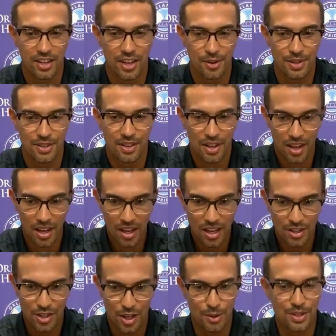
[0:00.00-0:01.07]
You know,
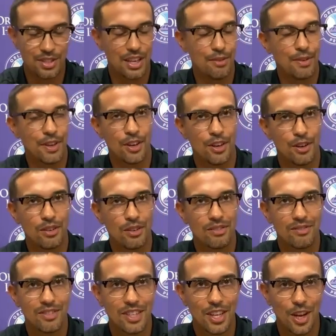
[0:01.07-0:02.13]
it's always difficult,
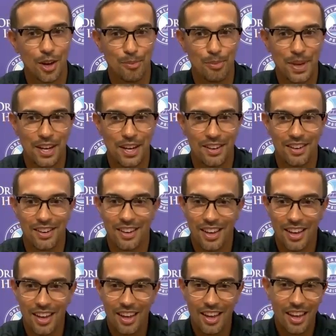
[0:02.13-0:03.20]
you know, being
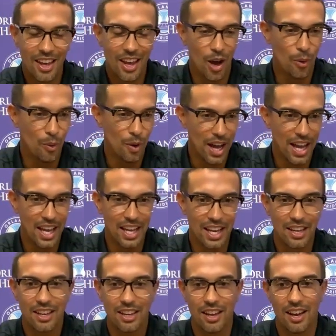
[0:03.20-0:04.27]

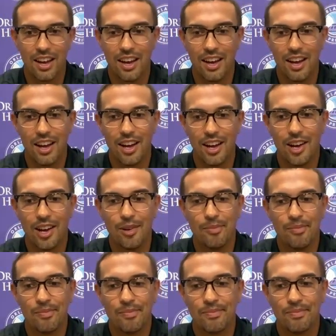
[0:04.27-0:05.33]
away
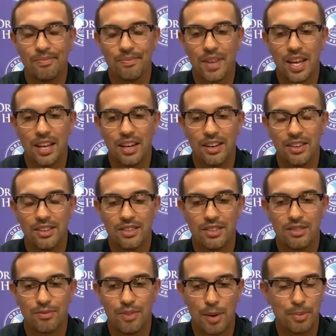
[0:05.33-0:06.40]
and
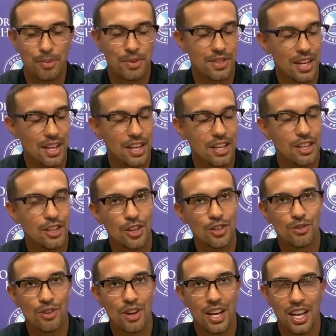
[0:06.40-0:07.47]
representing your
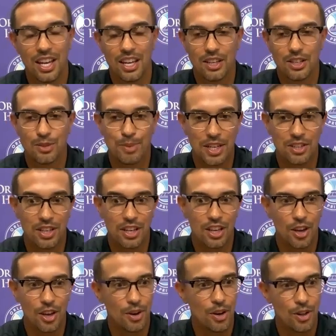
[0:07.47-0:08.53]
country,
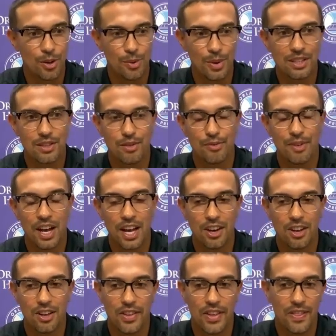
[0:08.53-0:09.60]
especially going all the way to the
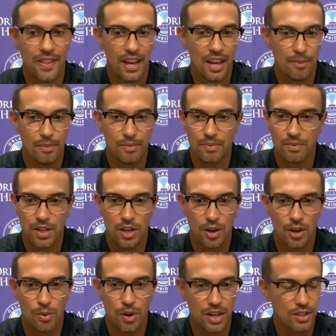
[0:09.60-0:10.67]
final, and then, you
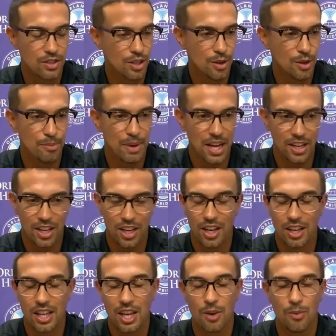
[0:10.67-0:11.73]
know, wanting to come back
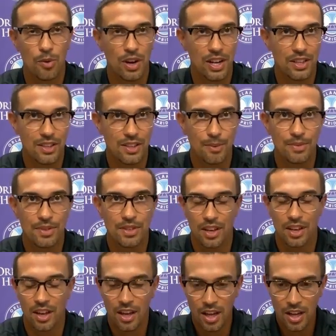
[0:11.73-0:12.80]
early and wanting them
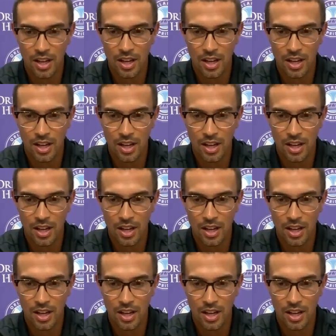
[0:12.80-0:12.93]
to